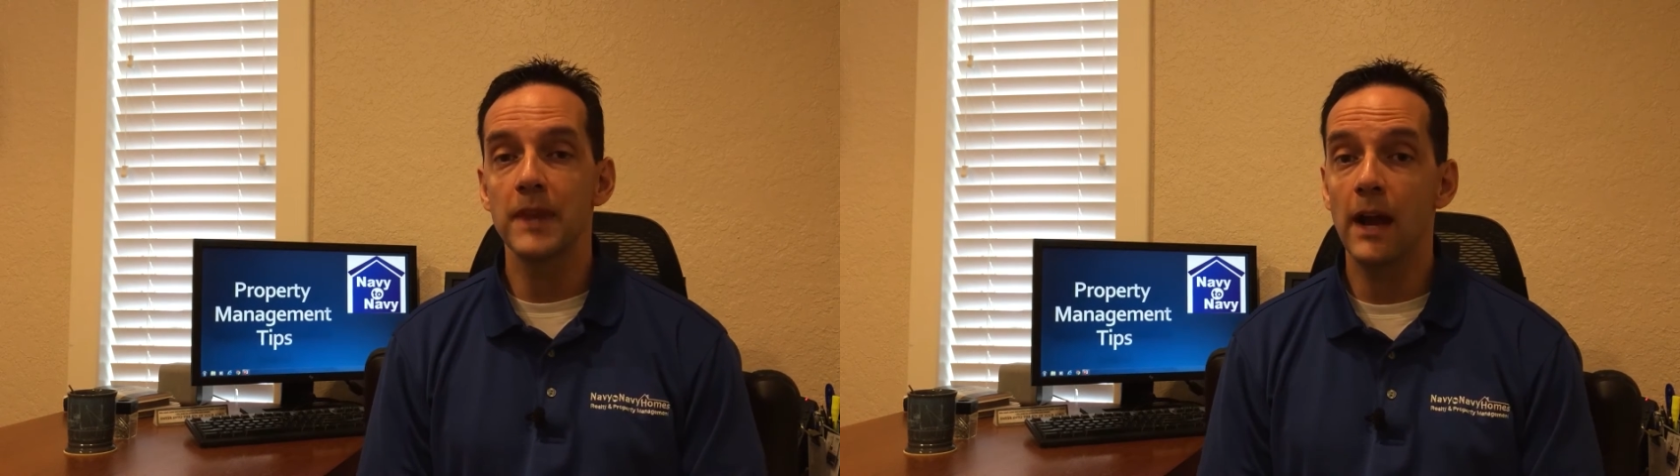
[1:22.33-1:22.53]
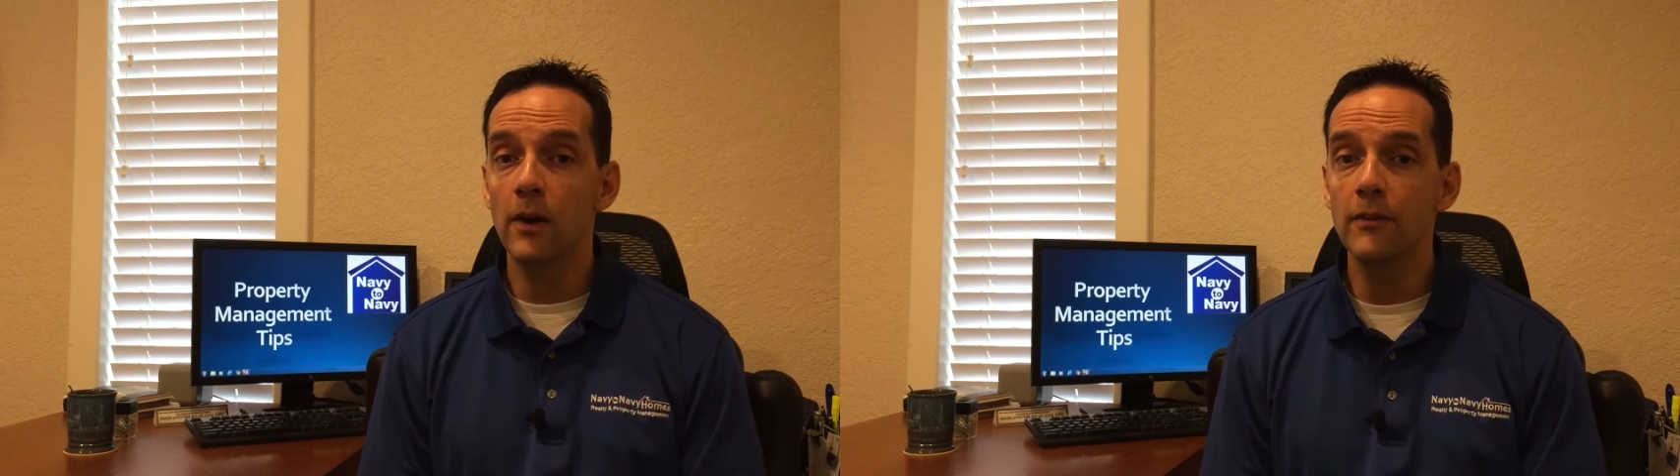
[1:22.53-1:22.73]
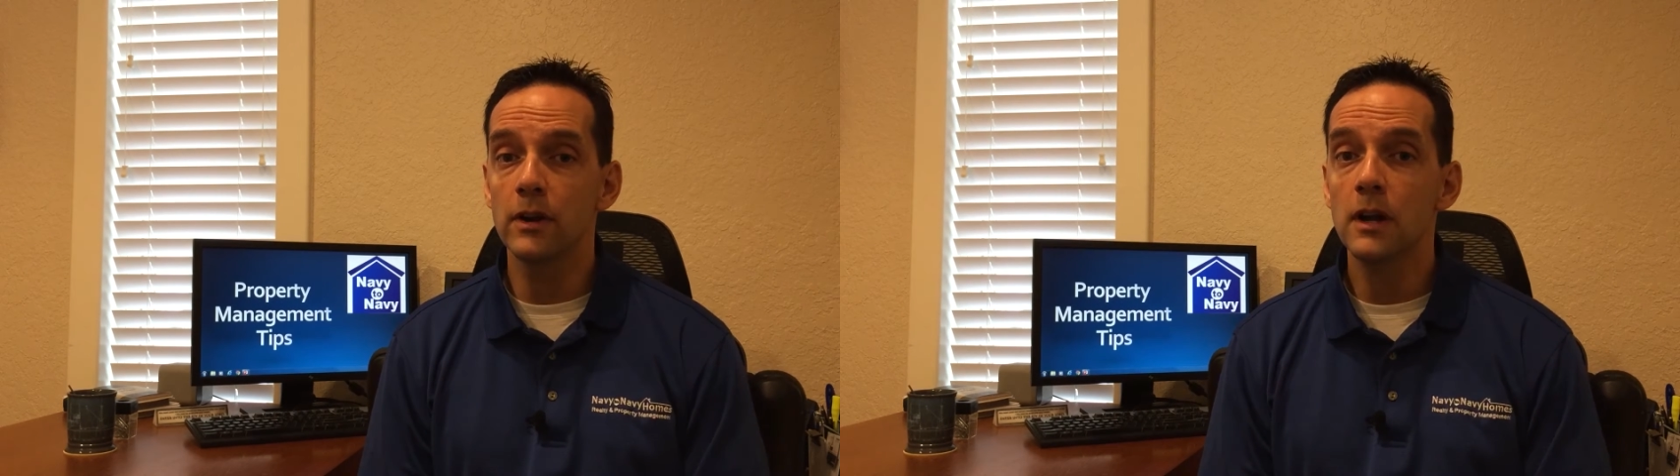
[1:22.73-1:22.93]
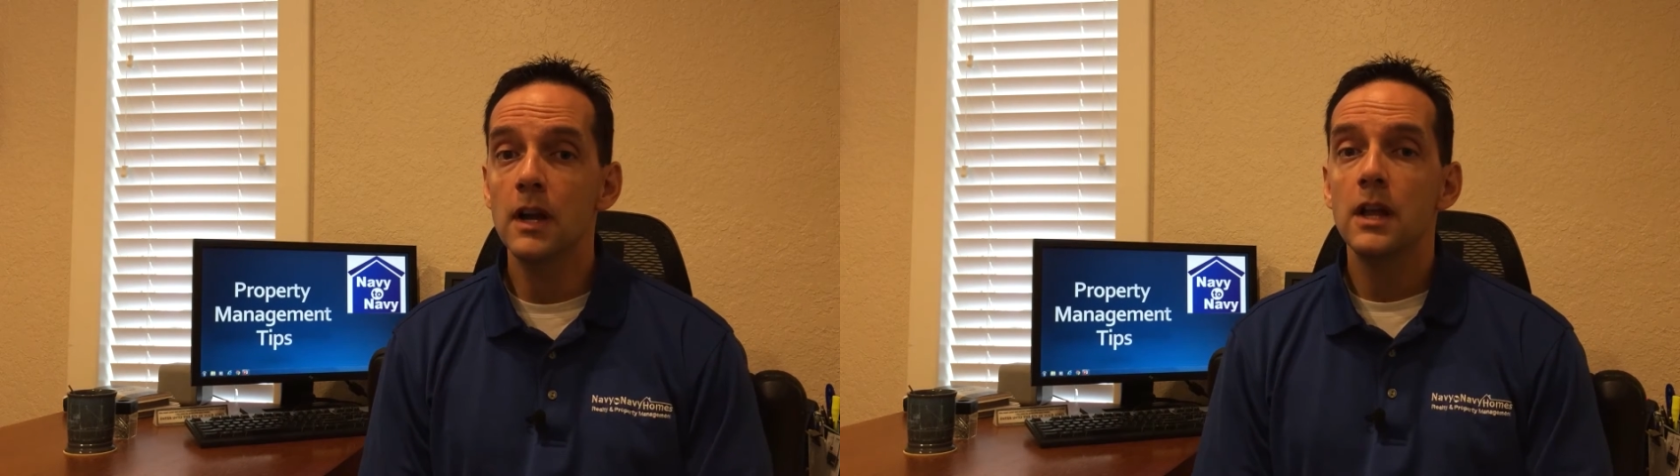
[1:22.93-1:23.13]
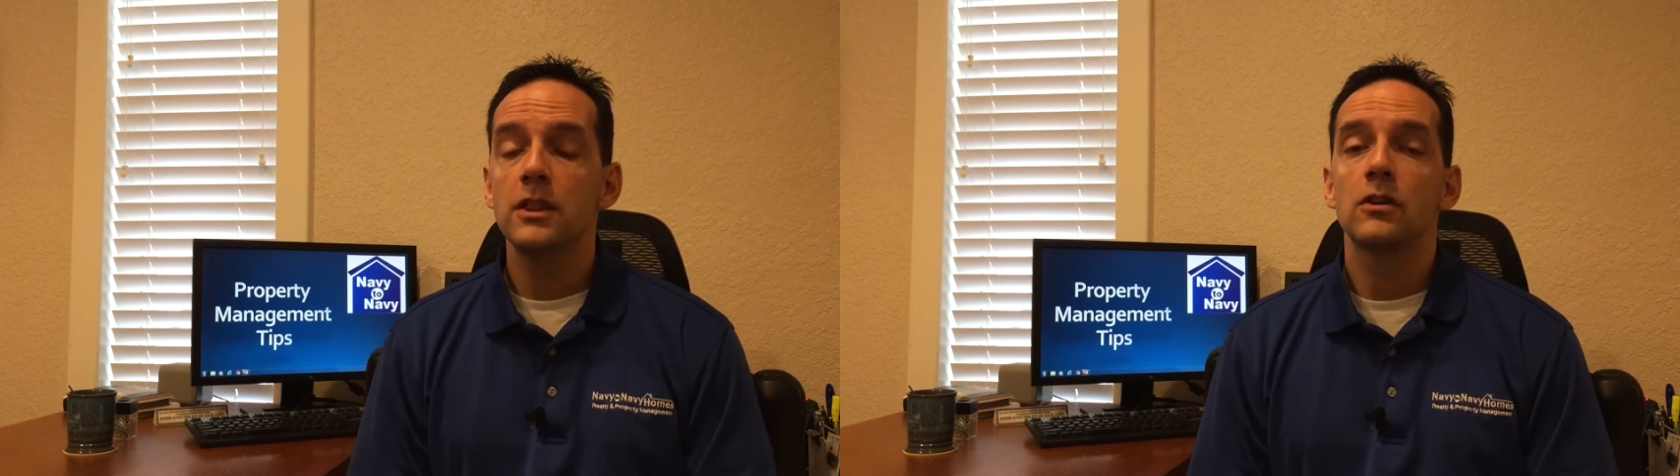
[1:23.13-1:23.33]
However,
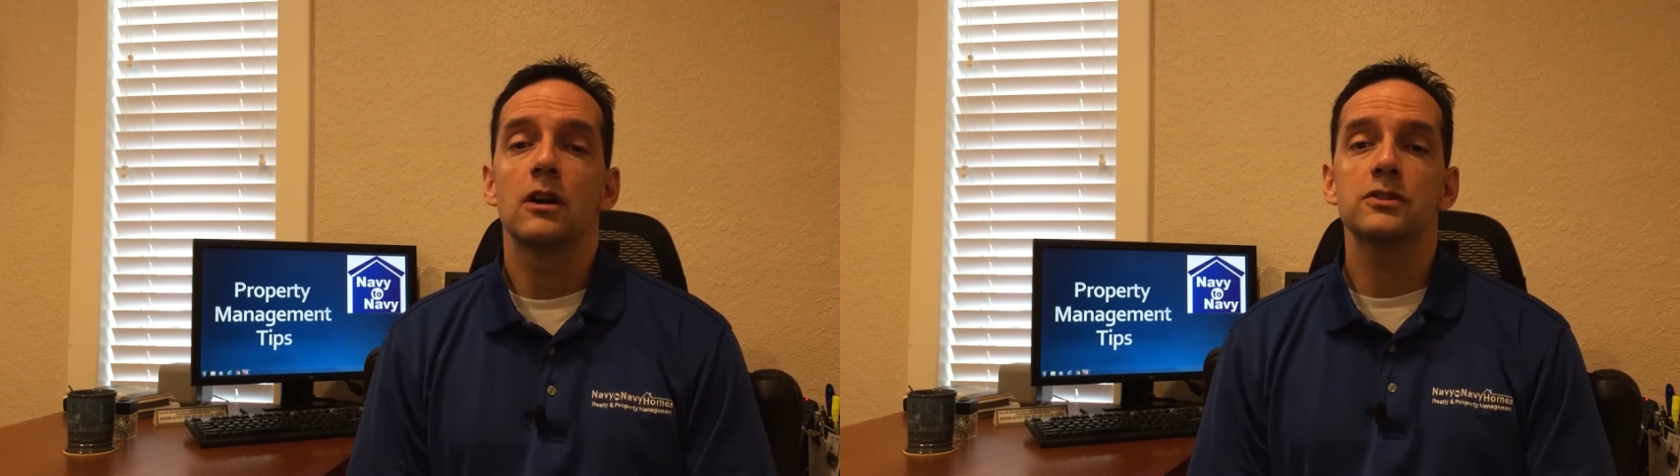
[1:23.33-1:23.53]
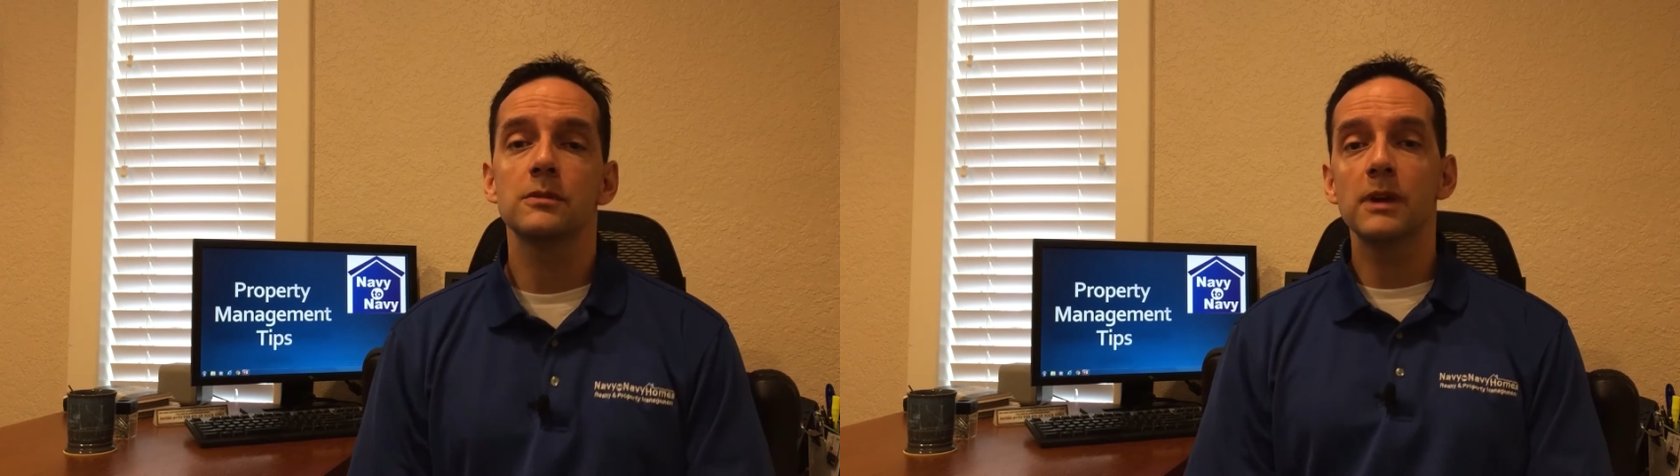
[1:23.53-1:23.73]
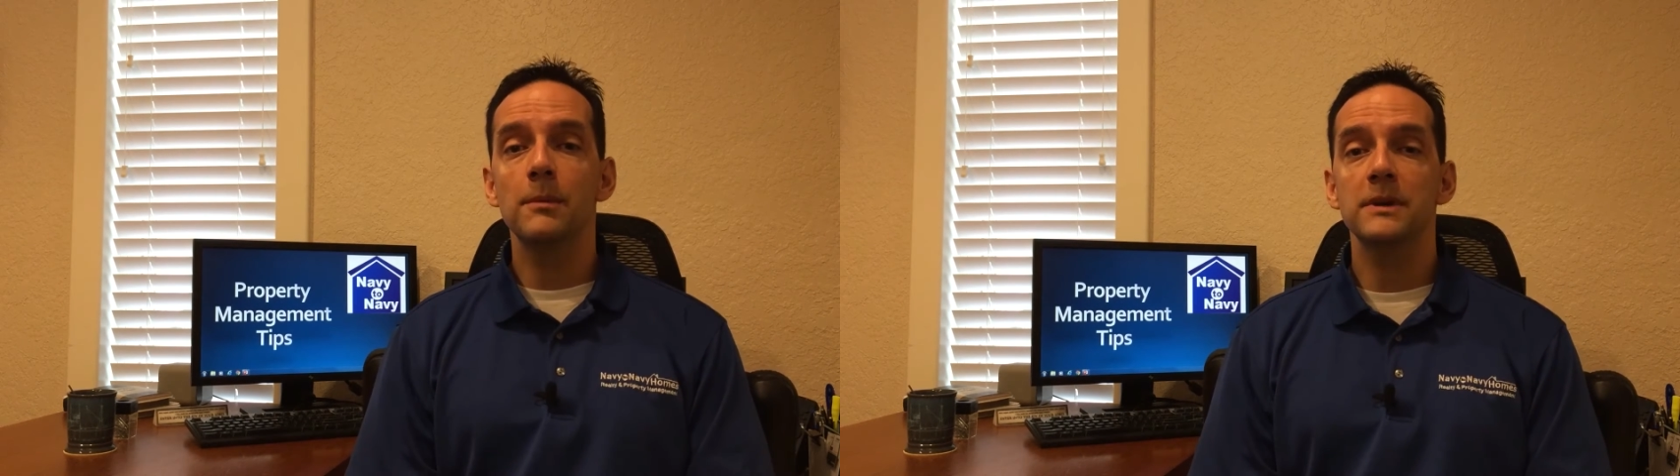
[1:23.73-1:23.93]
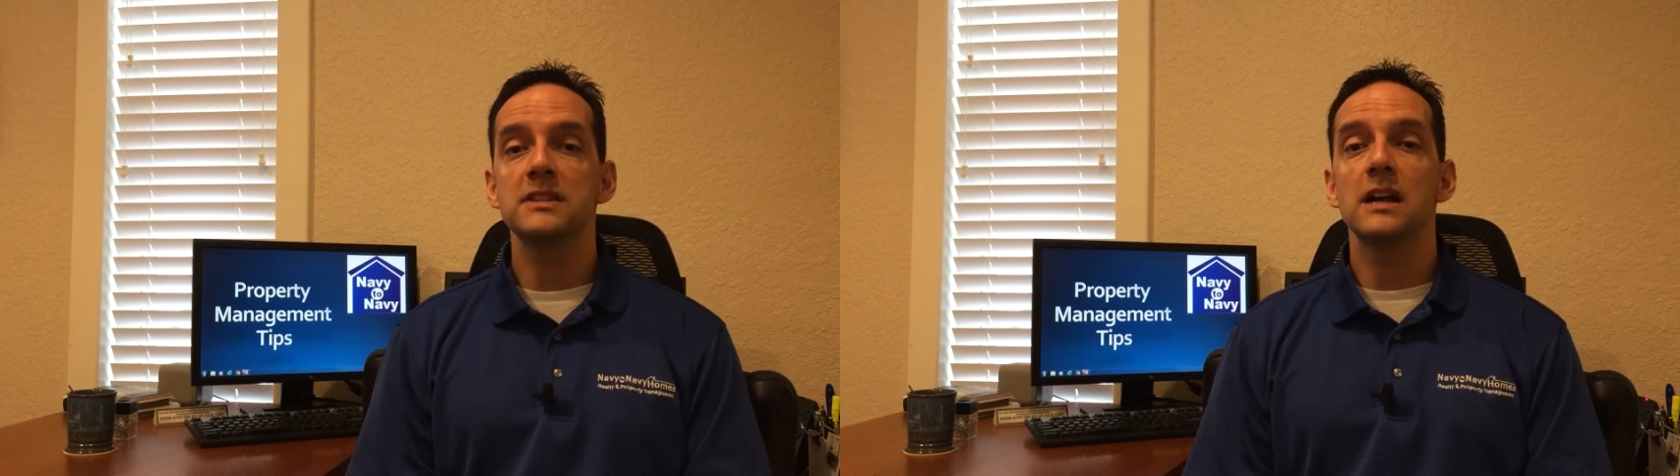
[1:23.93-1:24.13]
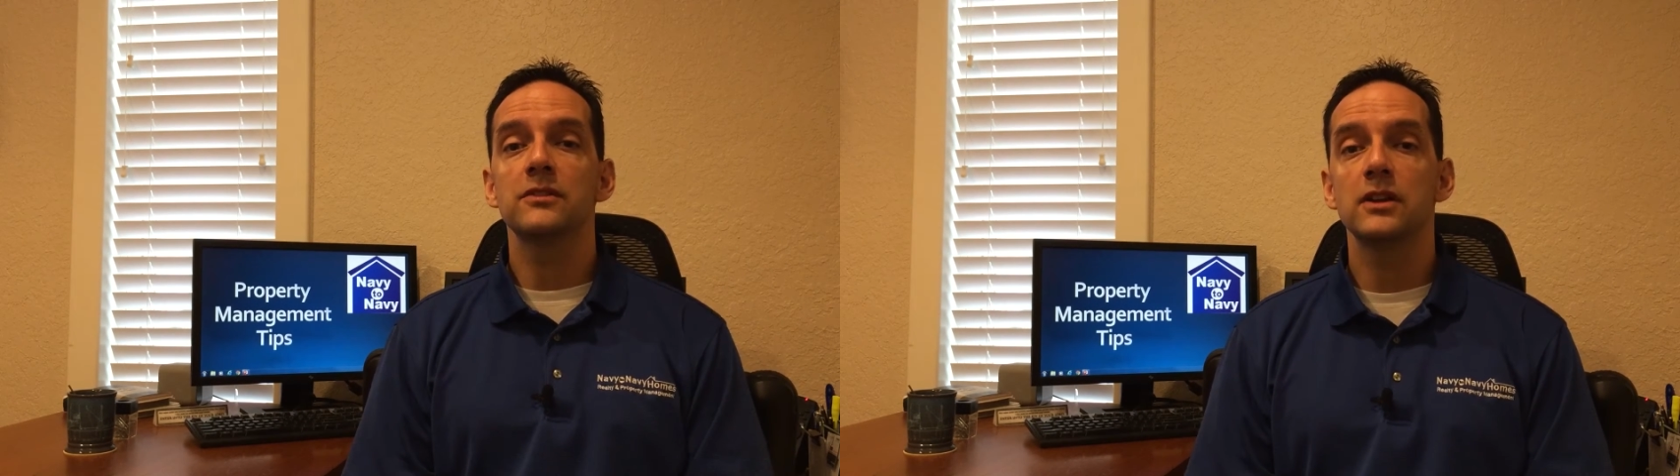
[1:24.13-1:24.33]
there are some
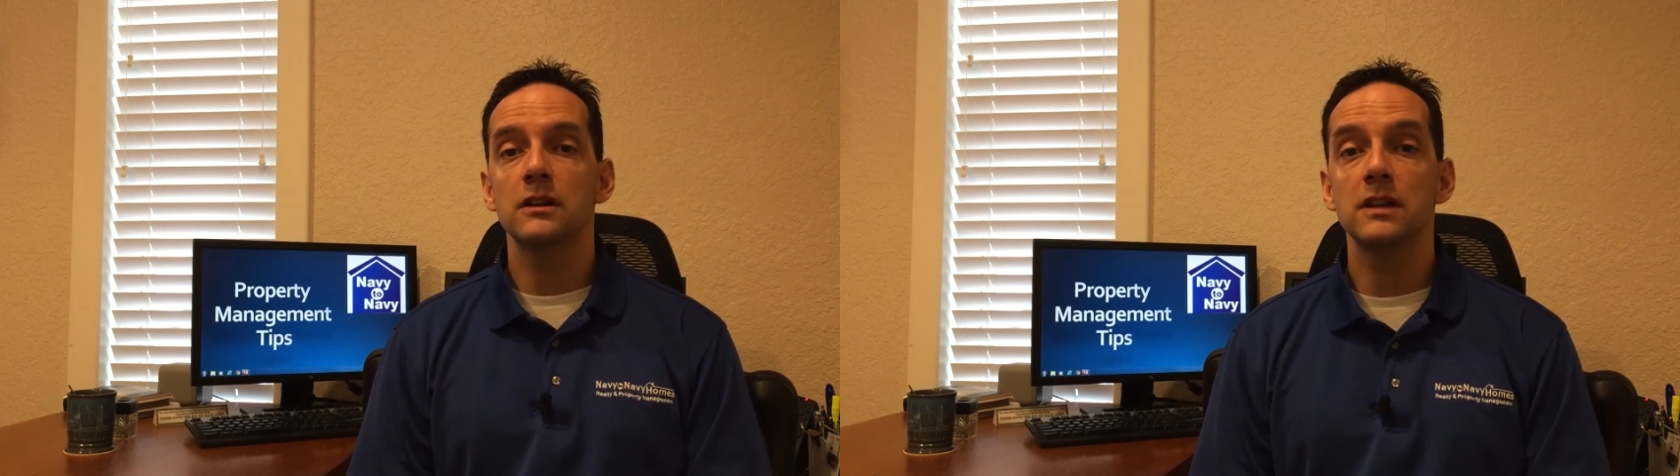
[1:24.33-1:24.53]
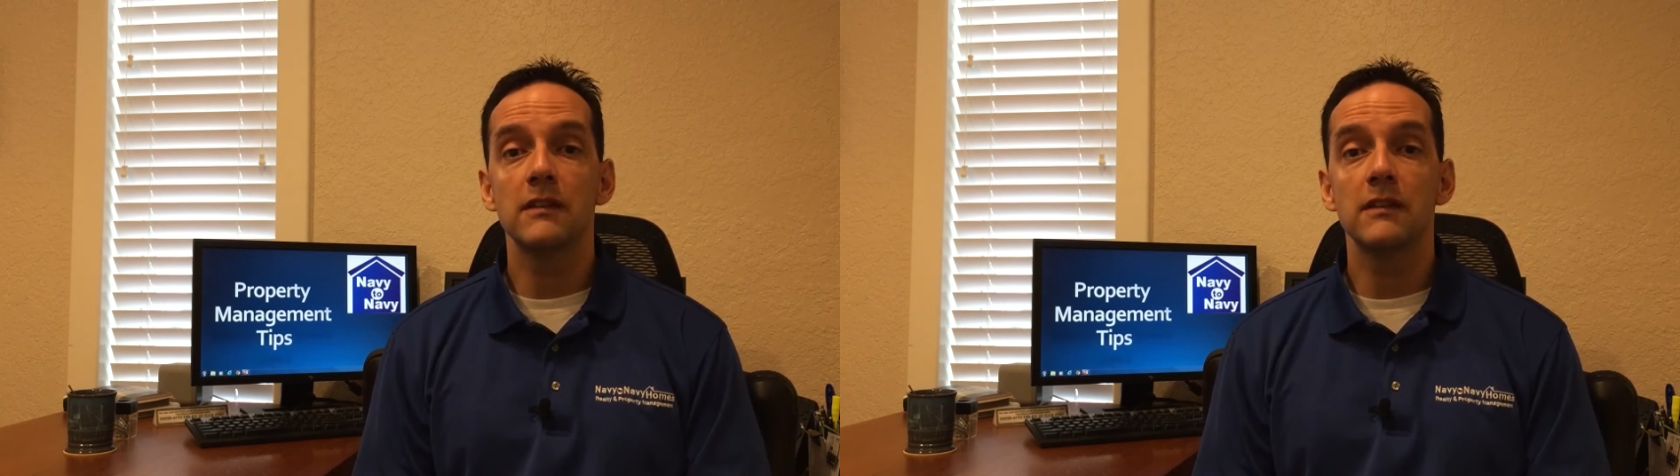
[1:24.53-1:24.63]
companies out there,